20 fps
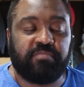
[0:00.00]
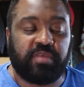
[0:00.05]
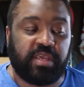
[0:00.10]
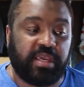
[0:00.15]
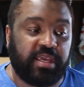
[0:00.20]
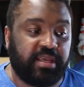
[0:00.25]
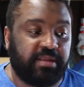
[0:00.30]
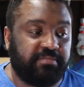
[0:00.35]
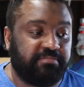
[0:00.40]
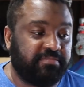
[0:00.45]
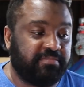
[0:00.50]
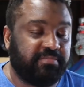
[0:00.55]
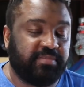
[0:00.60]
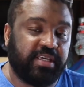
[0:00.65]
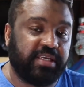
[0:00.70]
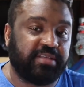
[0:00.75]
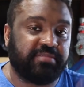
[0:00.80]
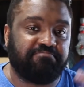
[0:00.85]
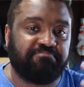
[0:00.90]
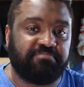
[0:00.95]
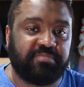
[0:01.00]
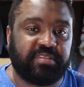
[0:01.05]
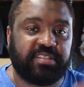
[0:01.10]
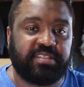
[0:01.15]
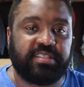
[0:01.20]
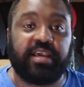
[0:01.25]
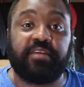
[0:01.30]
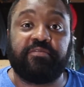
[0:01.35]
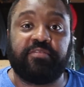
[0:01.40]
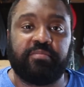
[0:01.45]
and getting
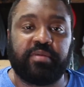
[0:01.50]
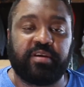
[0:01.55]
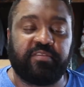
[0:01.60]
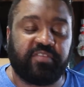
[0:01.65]
stuff in my